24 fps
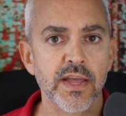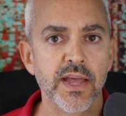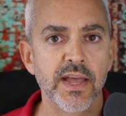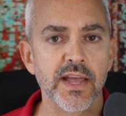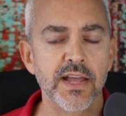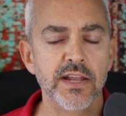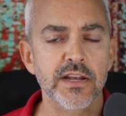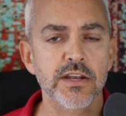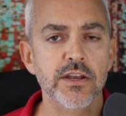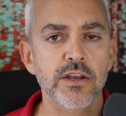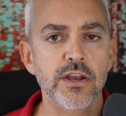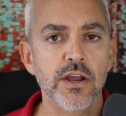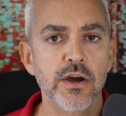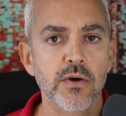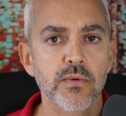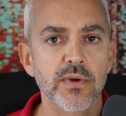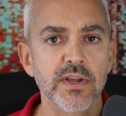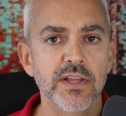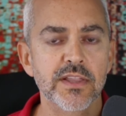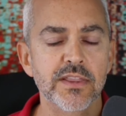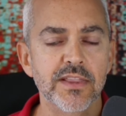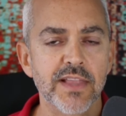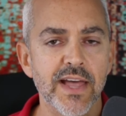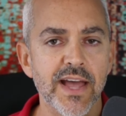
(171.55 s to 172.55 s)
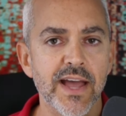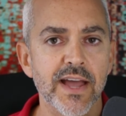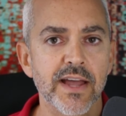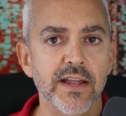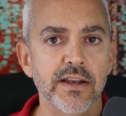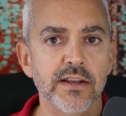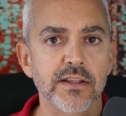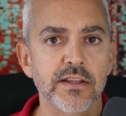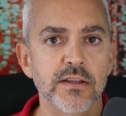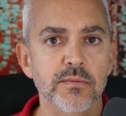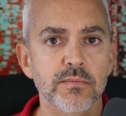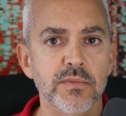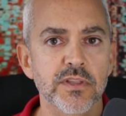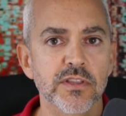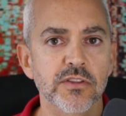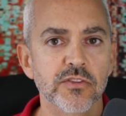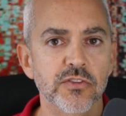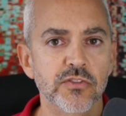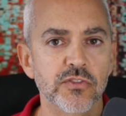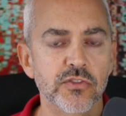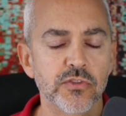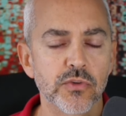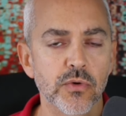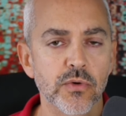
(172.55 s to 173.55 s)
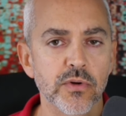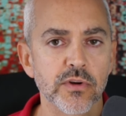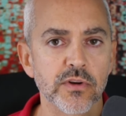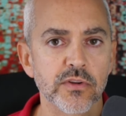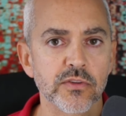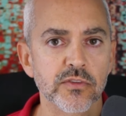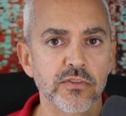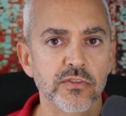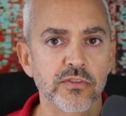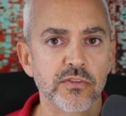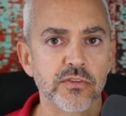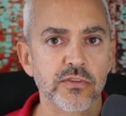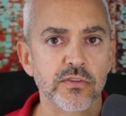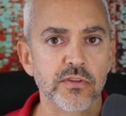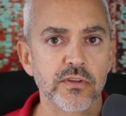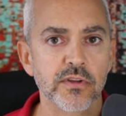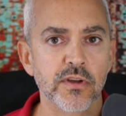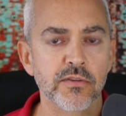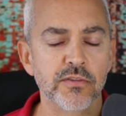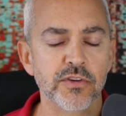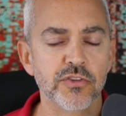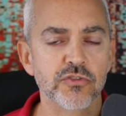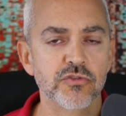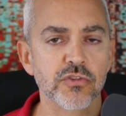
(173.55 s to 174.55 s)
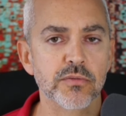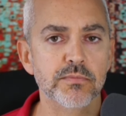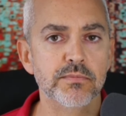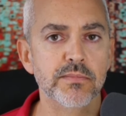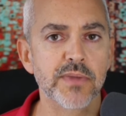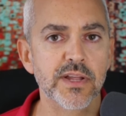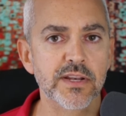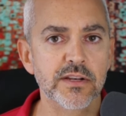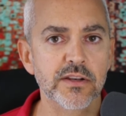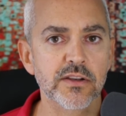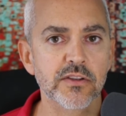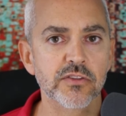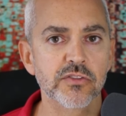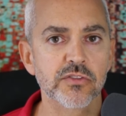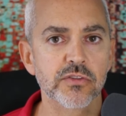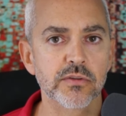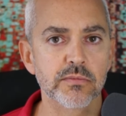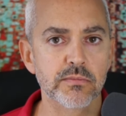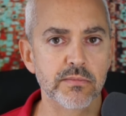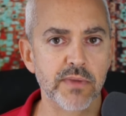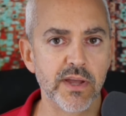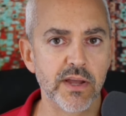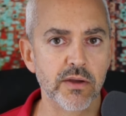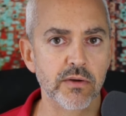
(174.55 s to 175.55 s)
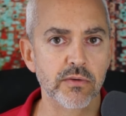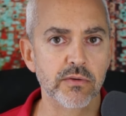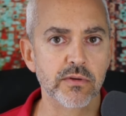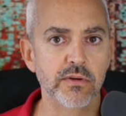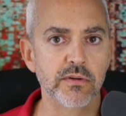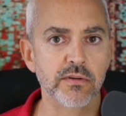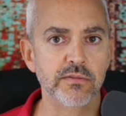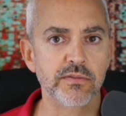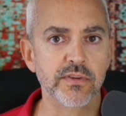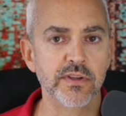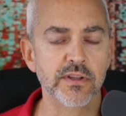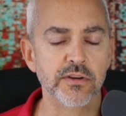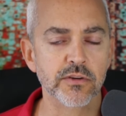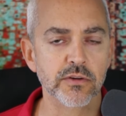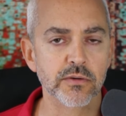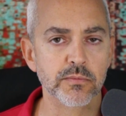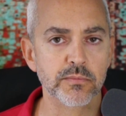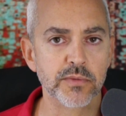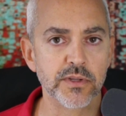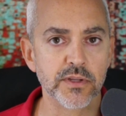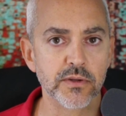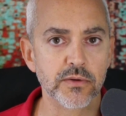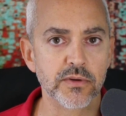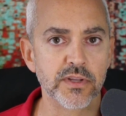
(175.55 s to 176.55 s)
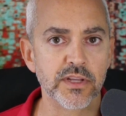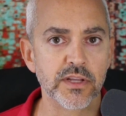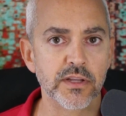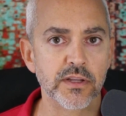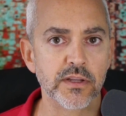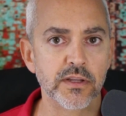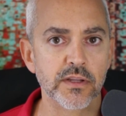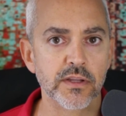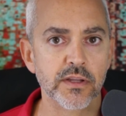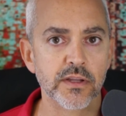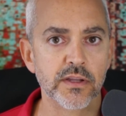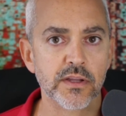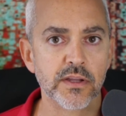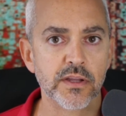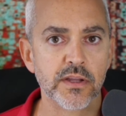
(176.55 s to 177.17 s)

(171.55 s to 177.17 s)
And knowing that can be the source of a tremendous amount of inner beauty.